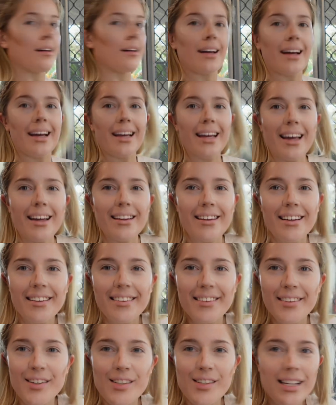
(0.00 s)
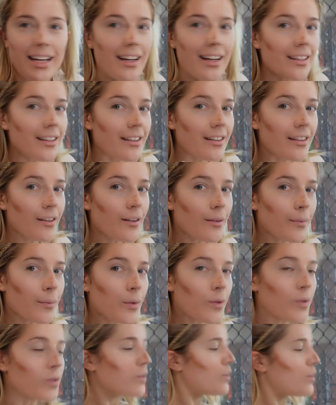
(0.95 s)
again, it looks like a lot
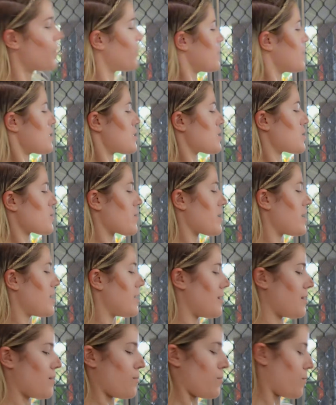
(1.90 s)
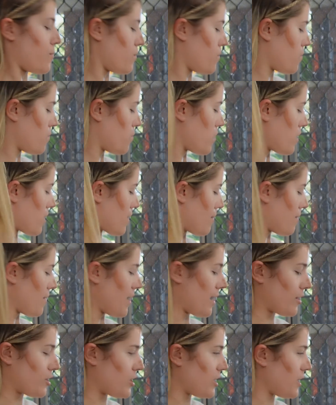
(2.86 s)
more on the screen than what I'm
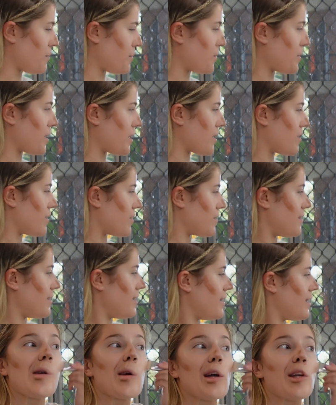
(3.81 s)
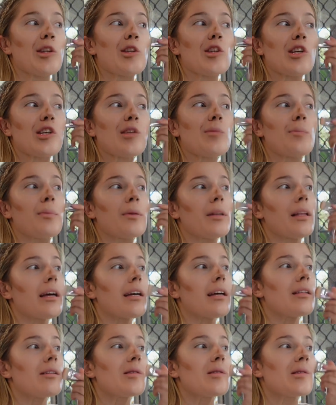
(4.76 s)
actually putting on. It just
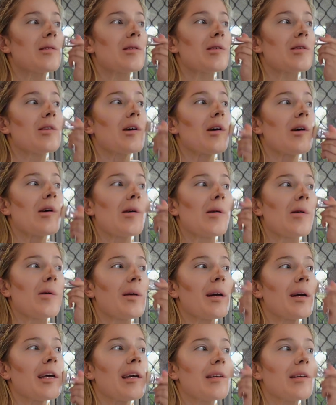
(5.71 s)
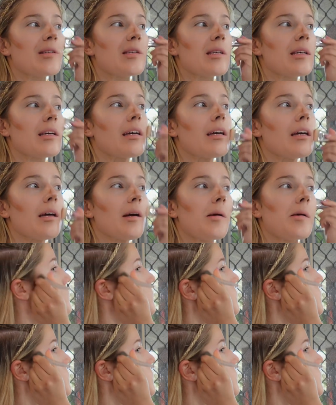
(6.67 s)
blends so easily.